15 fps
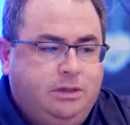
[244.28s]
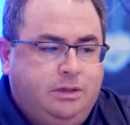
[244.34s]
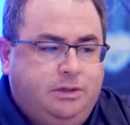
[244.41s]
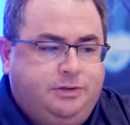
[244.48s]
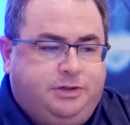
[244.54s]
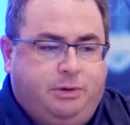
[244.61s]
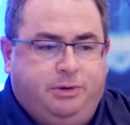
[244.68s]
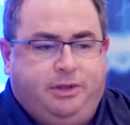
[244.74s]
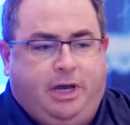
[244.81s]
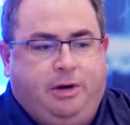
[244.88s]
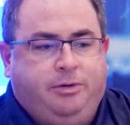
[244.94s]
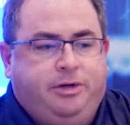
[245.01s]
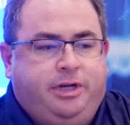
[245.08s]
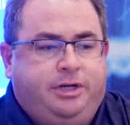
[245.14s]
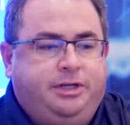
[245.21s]
So with high
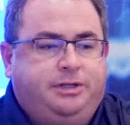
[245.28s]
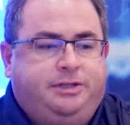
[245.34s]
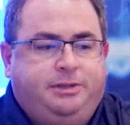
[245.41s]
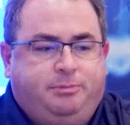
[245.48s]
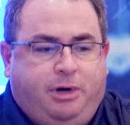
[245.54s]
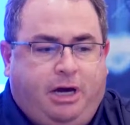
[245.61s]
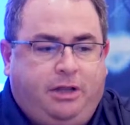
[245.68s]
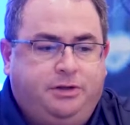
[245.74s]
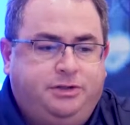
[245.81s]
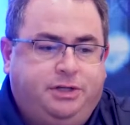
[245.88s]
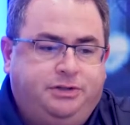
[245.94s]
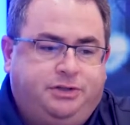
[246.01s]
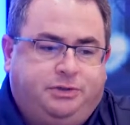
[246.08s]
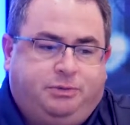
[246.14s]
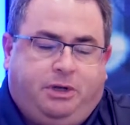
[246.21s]
redundant
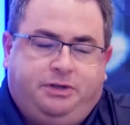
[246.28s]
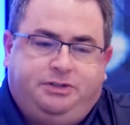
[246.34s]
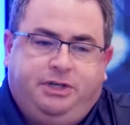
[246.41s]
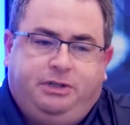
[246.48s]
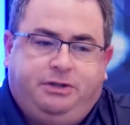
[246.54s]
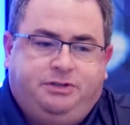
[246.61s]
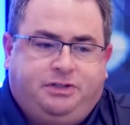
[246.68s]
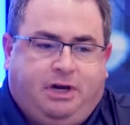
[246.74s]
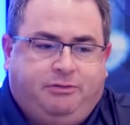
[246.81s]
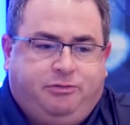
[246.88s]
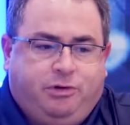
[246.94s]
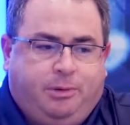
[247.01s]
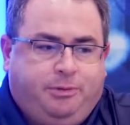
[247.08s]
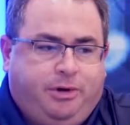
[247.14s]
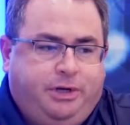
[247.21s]
topologies as well as hitless
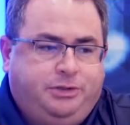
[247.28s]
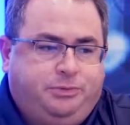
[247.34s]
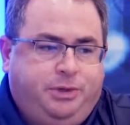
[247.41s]
software upgrades,